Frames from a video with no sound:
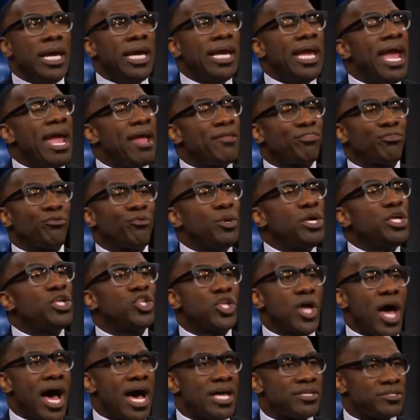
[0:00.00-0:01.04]
He had 3
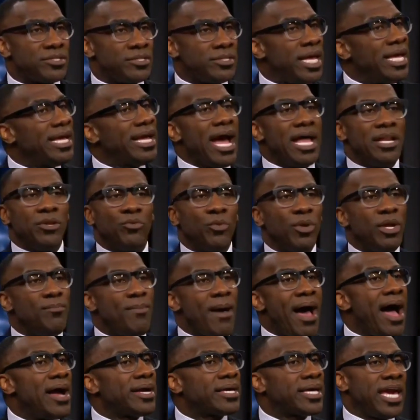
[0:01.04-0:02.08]
shots. They got the
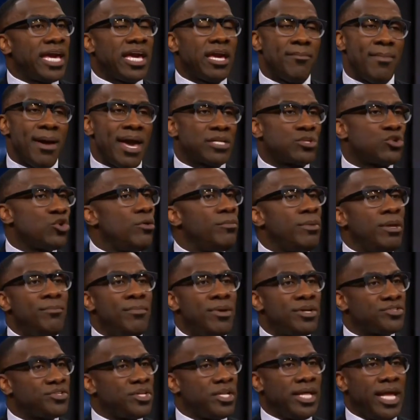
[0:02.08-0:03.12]
rebound, kick it back to him, he
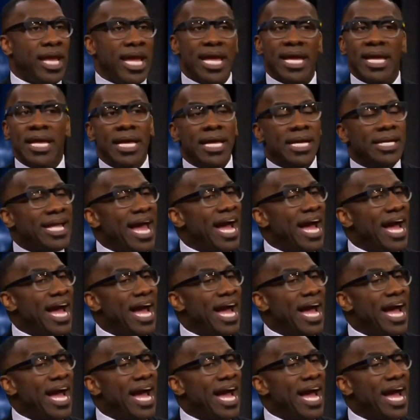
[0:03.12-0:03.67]
missed it again.